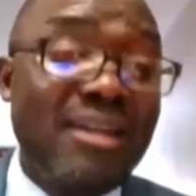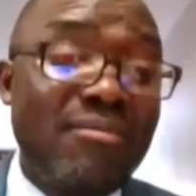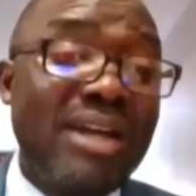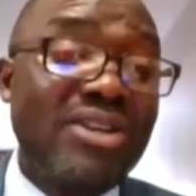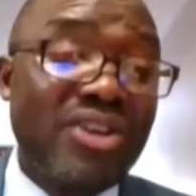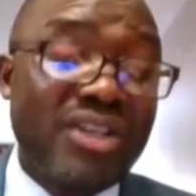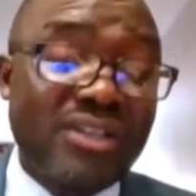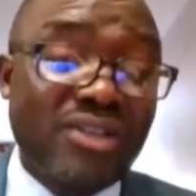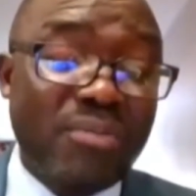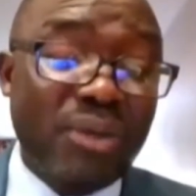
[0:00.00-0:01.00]
the
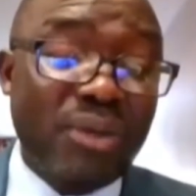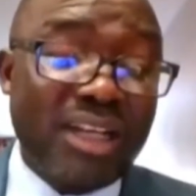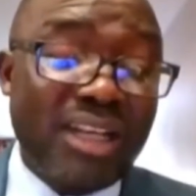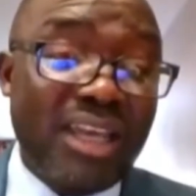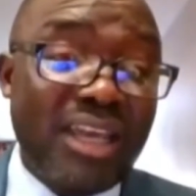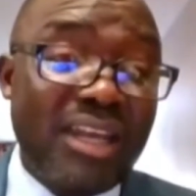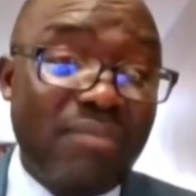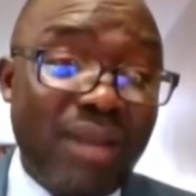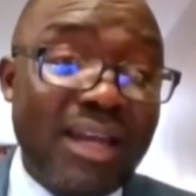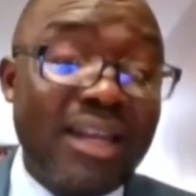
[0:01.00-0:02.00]
majority supported the
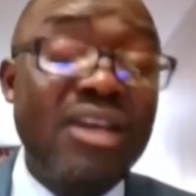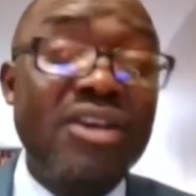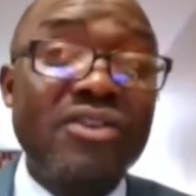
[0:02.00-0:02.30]
plan.